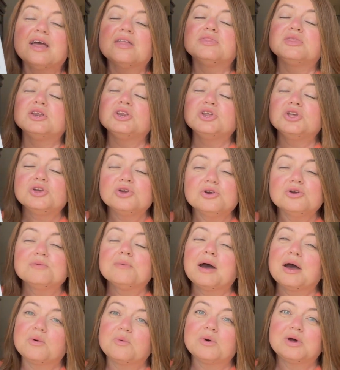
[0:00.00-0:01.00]
then you
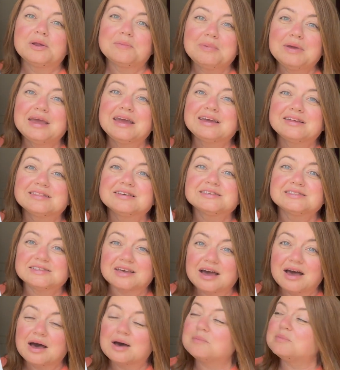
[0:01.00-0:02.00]
might want to pick this up.